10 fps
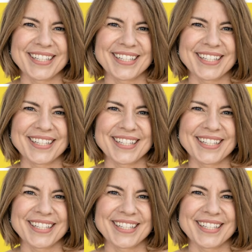
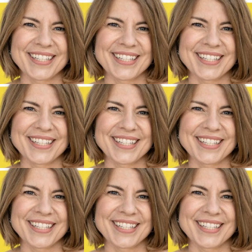
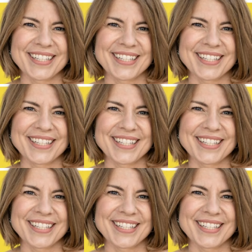
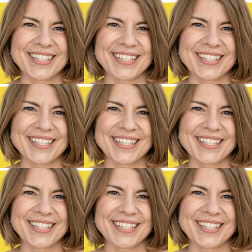
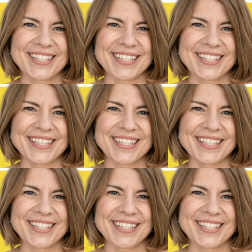
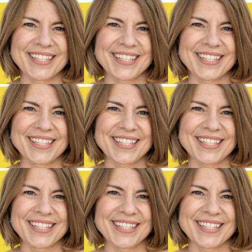
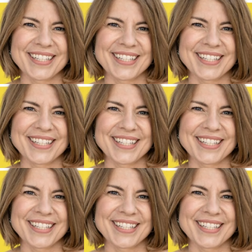
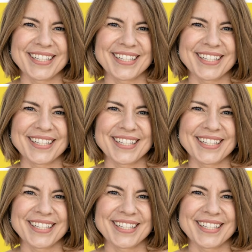
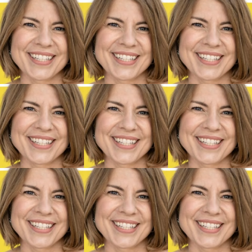[no speech]